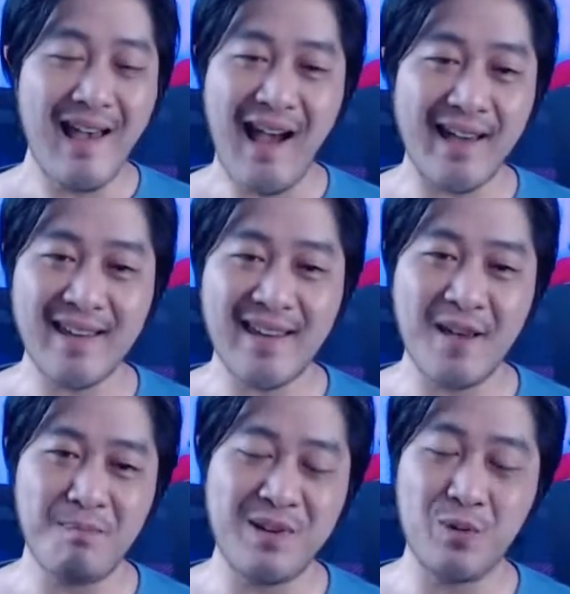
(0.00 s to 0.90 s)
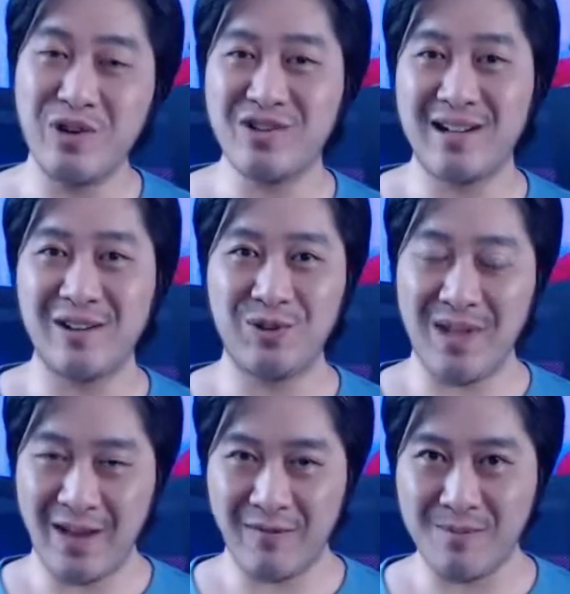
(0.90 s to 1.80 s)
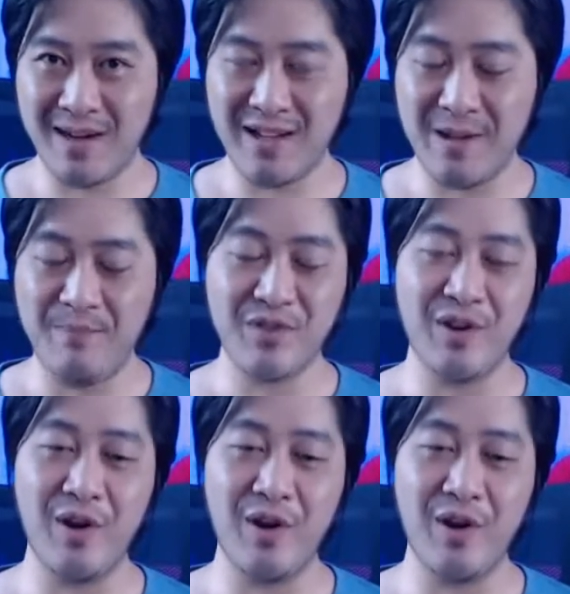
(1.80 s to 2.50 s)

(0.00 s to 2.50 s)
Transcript: I can't be reaching out to everybody,